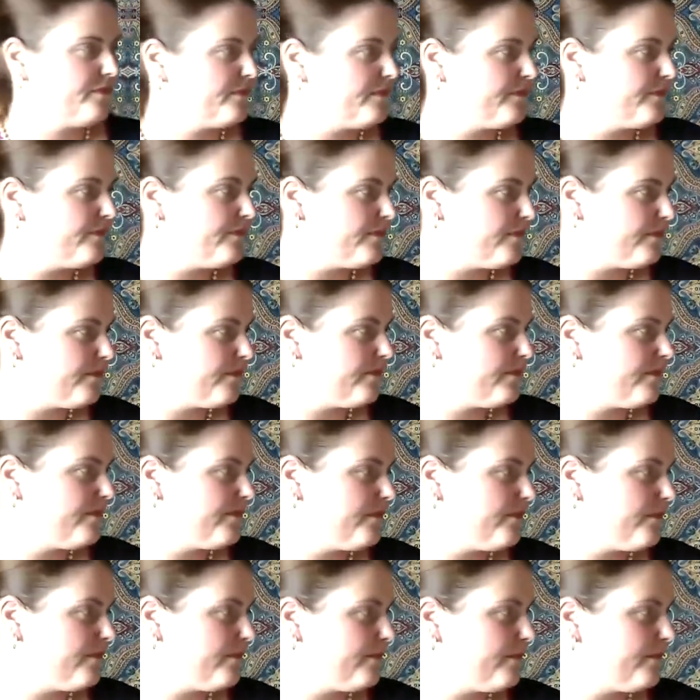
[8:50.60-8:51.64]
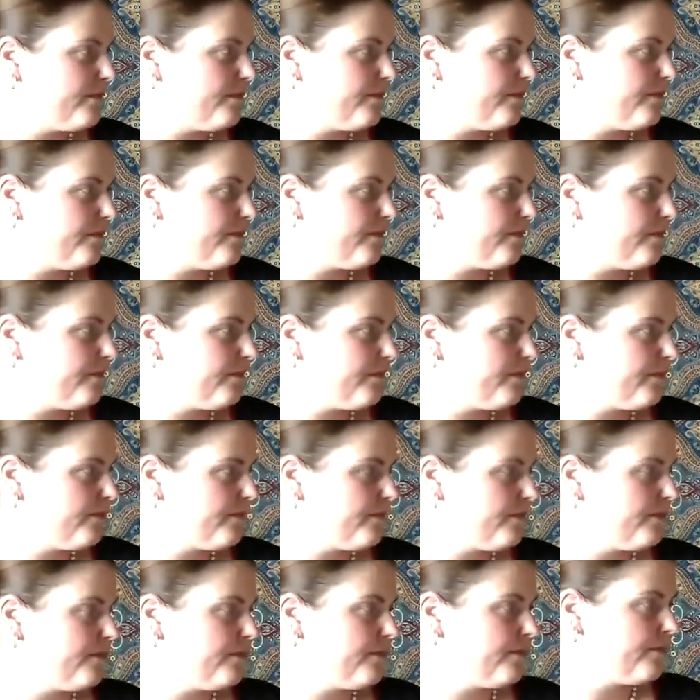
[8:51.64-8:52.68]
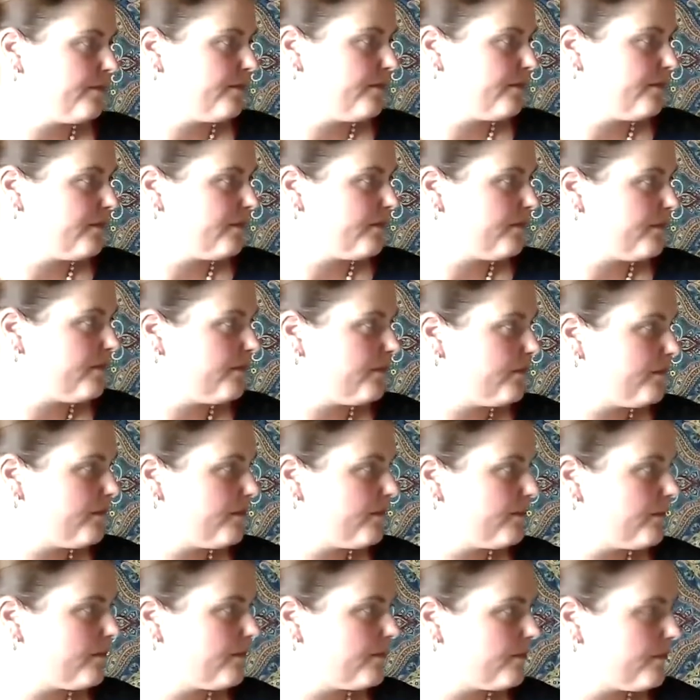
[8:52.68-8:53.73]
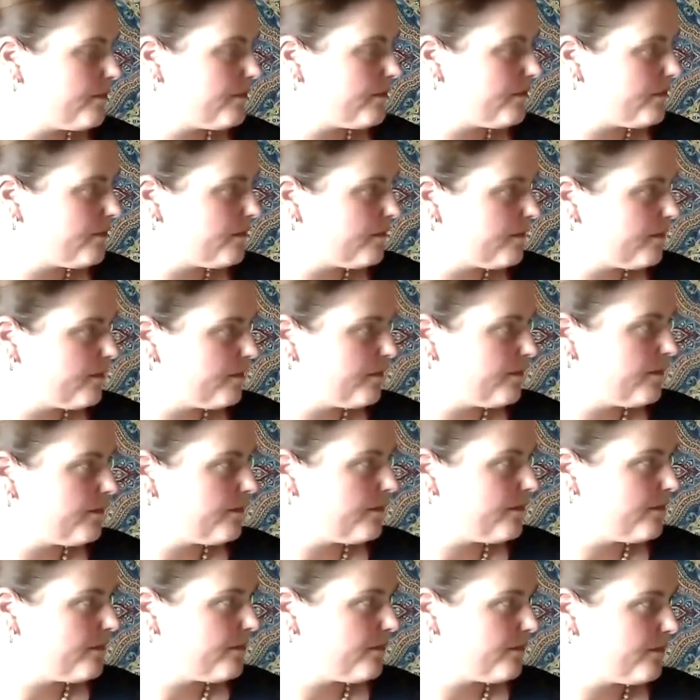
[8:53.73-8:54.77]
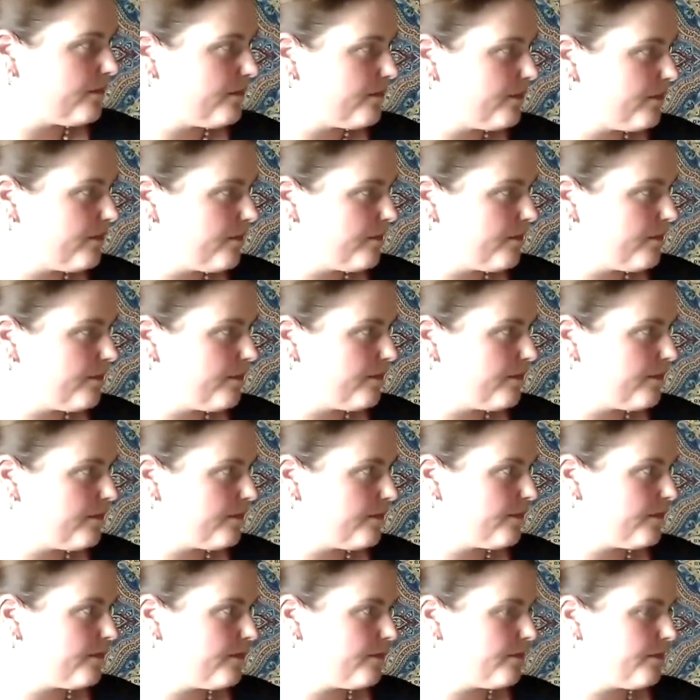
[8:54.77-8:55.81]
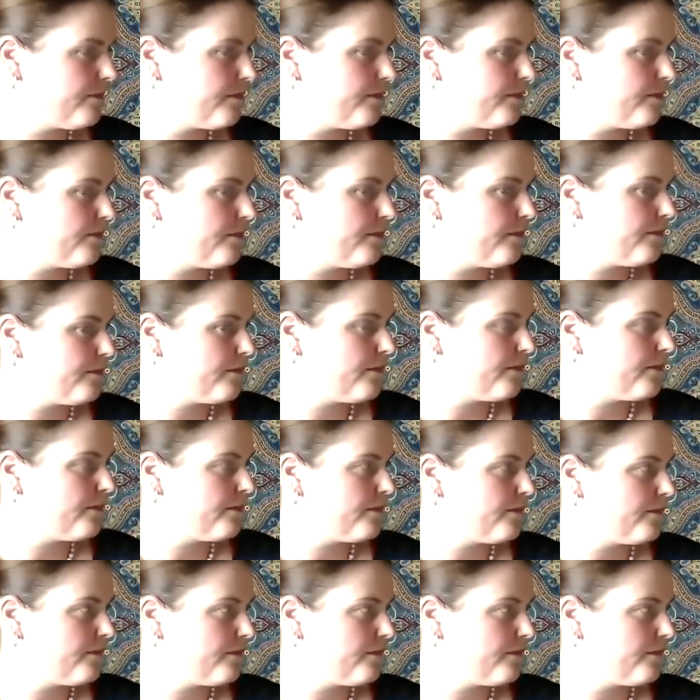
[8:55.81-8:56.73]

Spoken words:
[no speech]